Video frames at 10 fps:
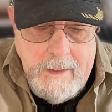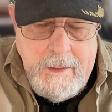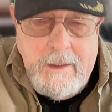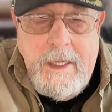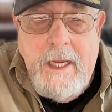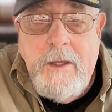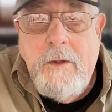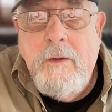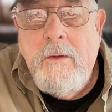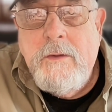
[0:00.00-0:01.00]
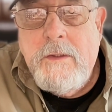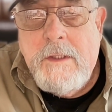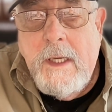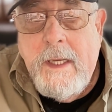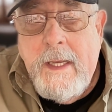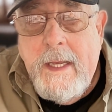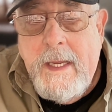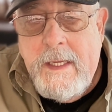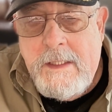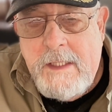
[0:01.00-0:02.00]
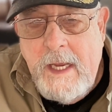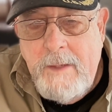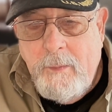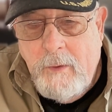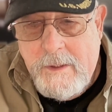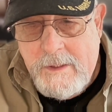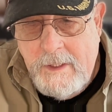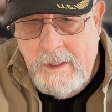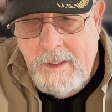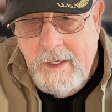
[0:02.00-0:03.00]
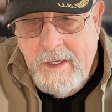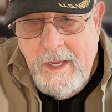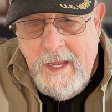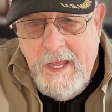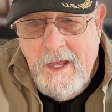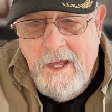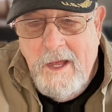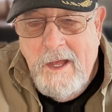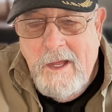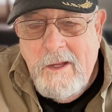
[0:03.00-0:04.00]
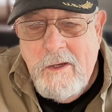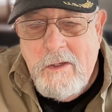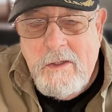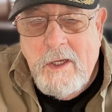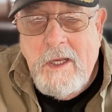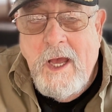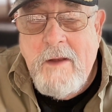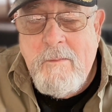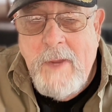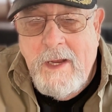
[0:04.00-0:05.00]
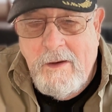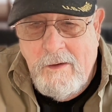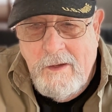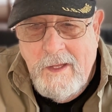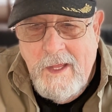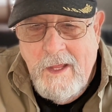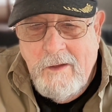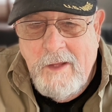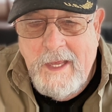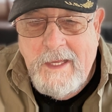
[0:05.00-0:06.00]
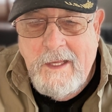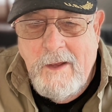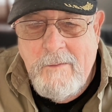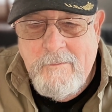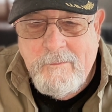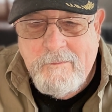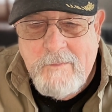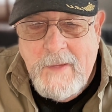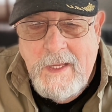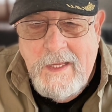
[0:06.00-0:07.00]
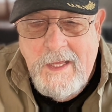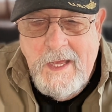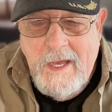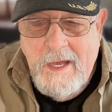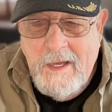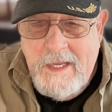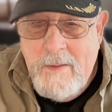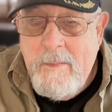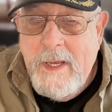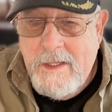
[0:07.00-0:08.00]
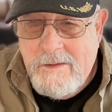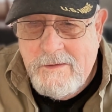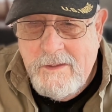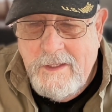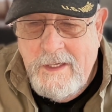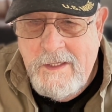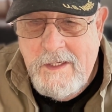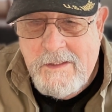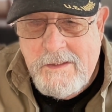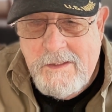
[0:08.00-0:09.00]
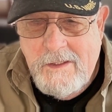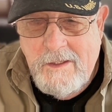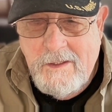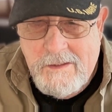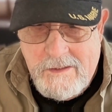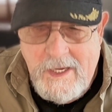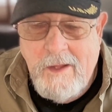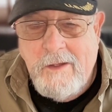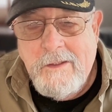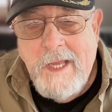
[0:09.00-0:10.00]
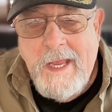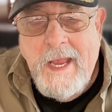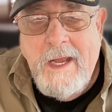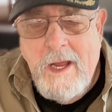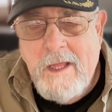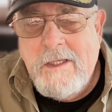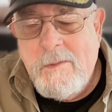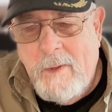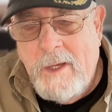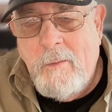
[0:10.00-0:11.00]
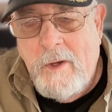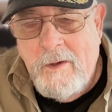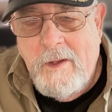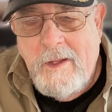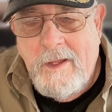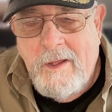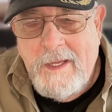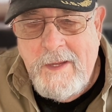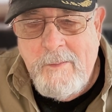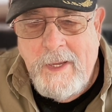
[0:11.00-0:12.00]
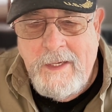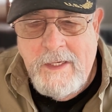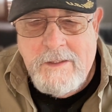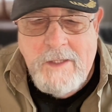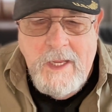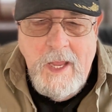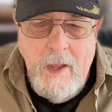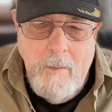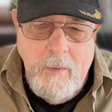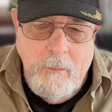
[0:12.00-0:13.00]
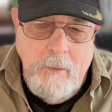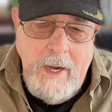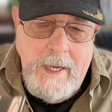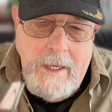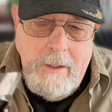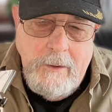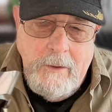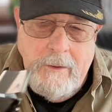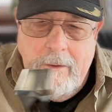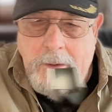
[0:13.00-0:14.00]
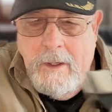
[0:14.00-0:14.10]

that they use inside prison to cut metal, like embeds in this cell. And I'll explain what a embed is. But right here,